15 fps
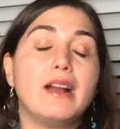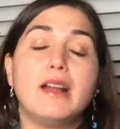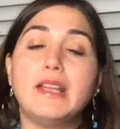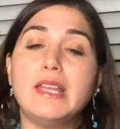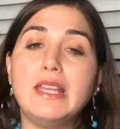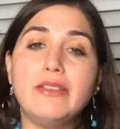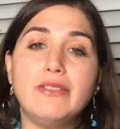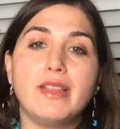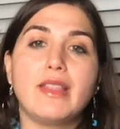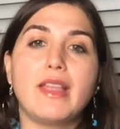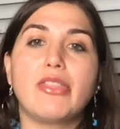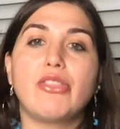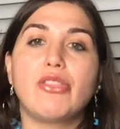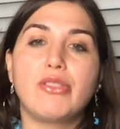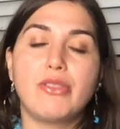even
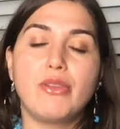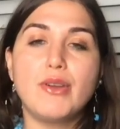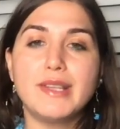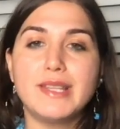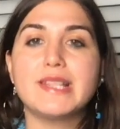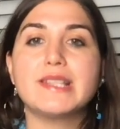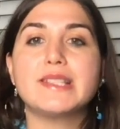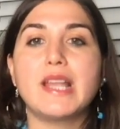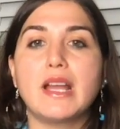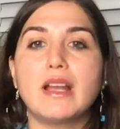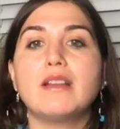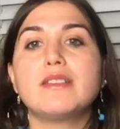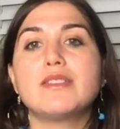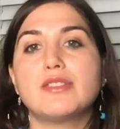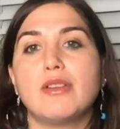at 30
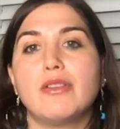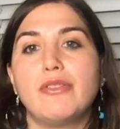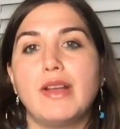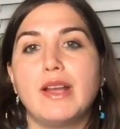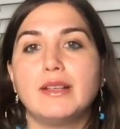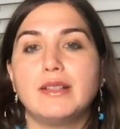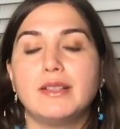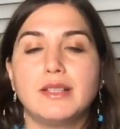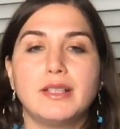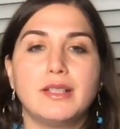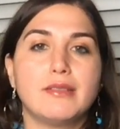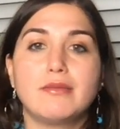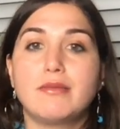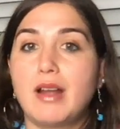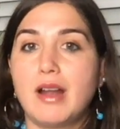seconds of a
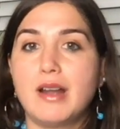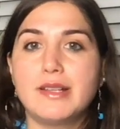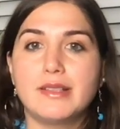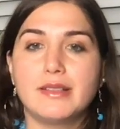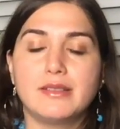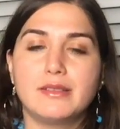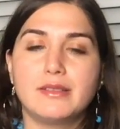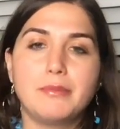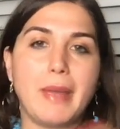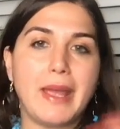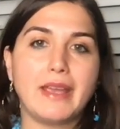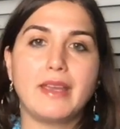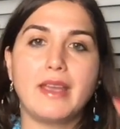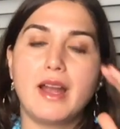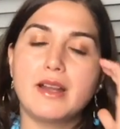garden,
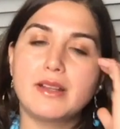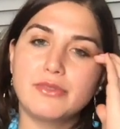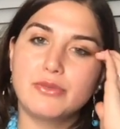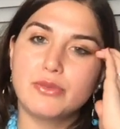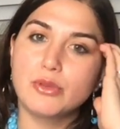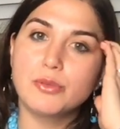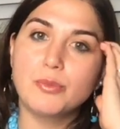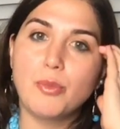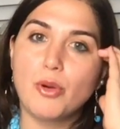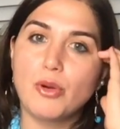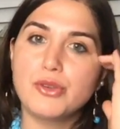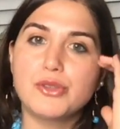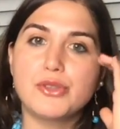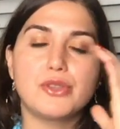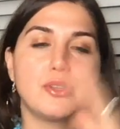backyard, front
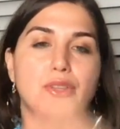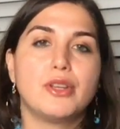porch,